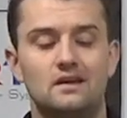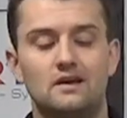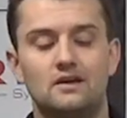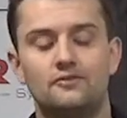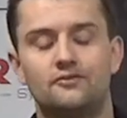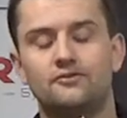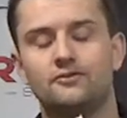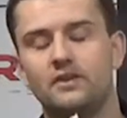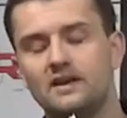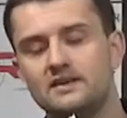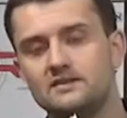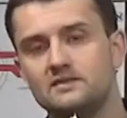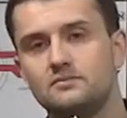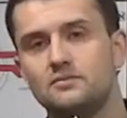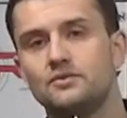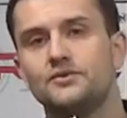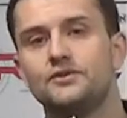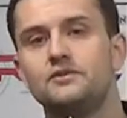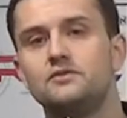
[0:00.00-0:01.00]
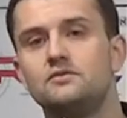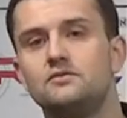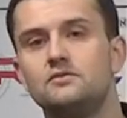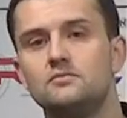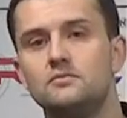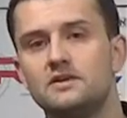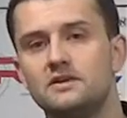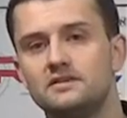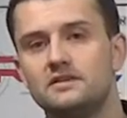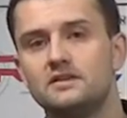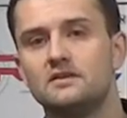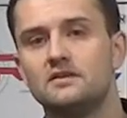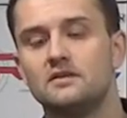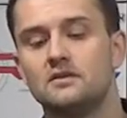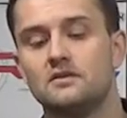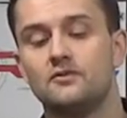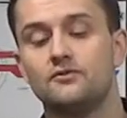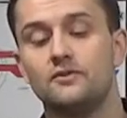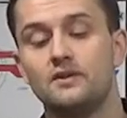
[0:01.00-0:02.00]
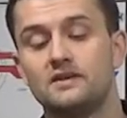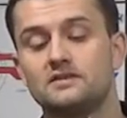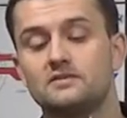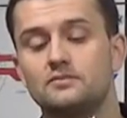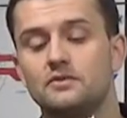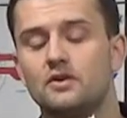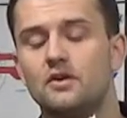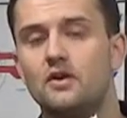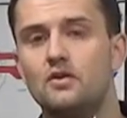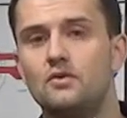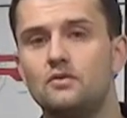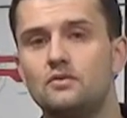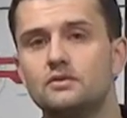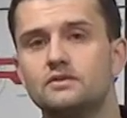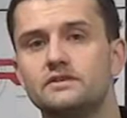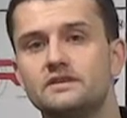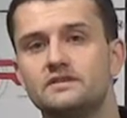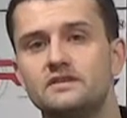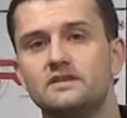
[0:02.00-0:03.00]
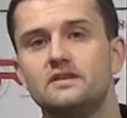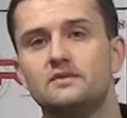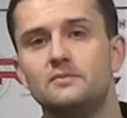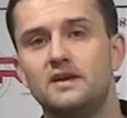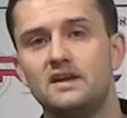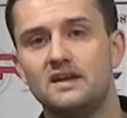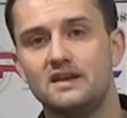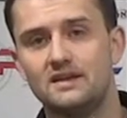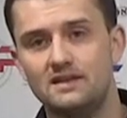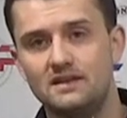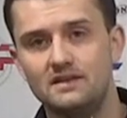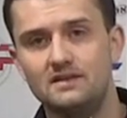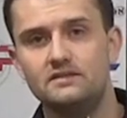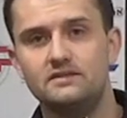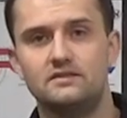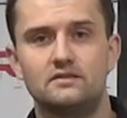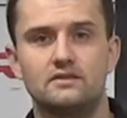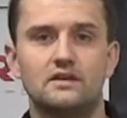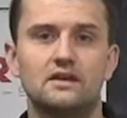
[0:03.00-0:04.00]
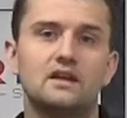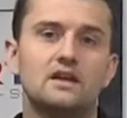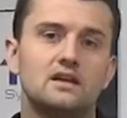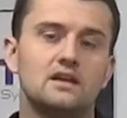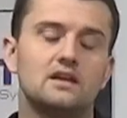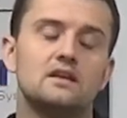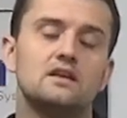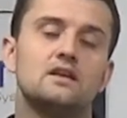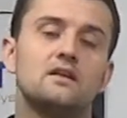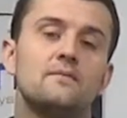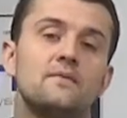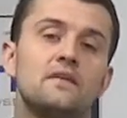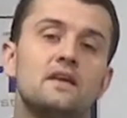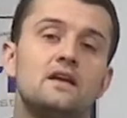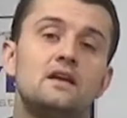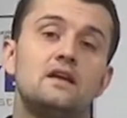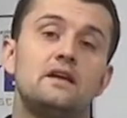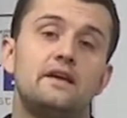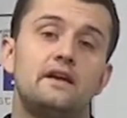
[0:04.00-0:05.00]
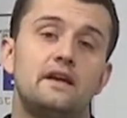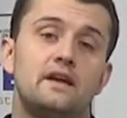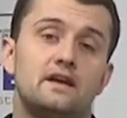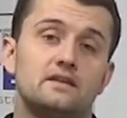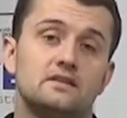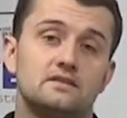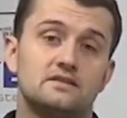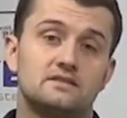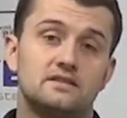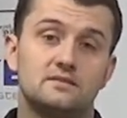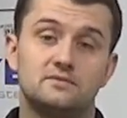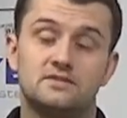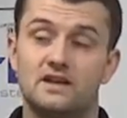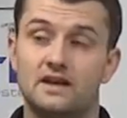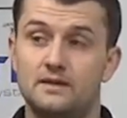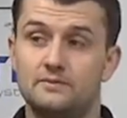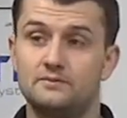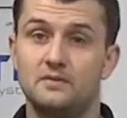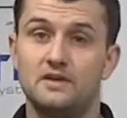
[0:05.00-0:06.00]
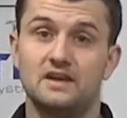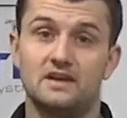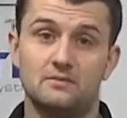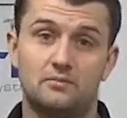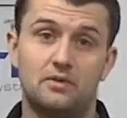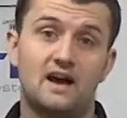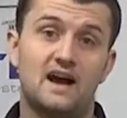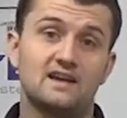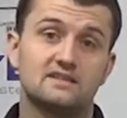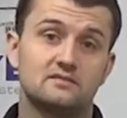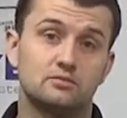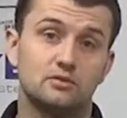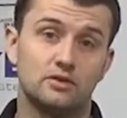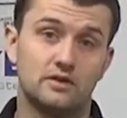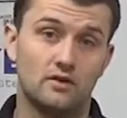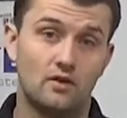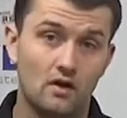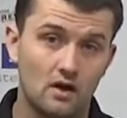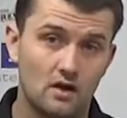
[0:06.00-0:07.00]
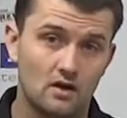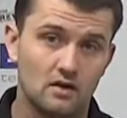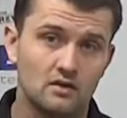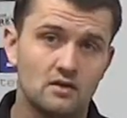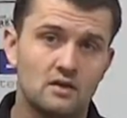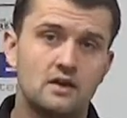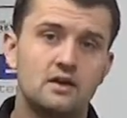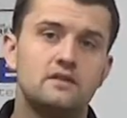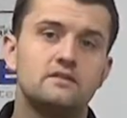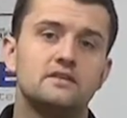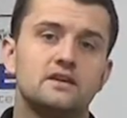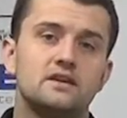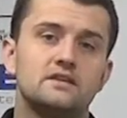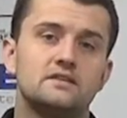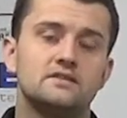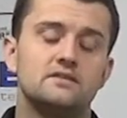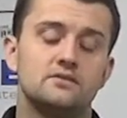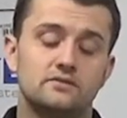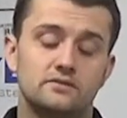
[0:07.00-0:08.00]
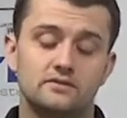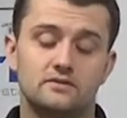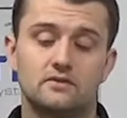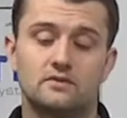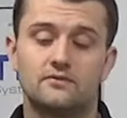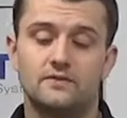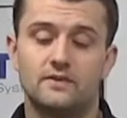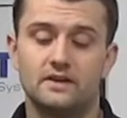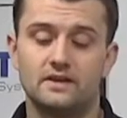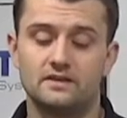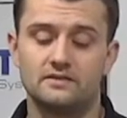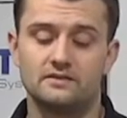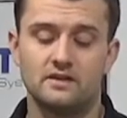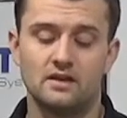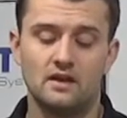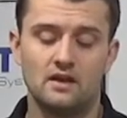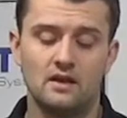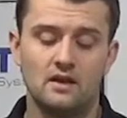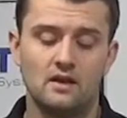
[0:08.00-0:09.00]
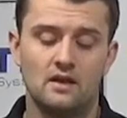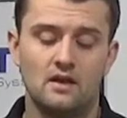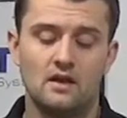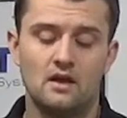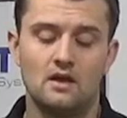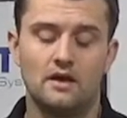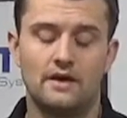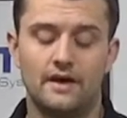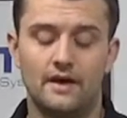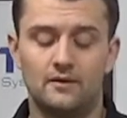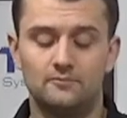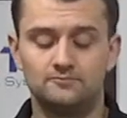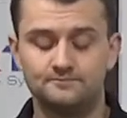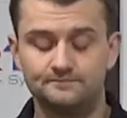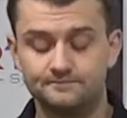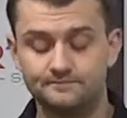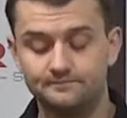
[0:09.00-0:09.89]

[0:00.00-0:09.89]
a flexible tube is going to, or a flexible hose, is going to make it easier to get in and sometimes make it possible at all to get to those zerk fittings. Um,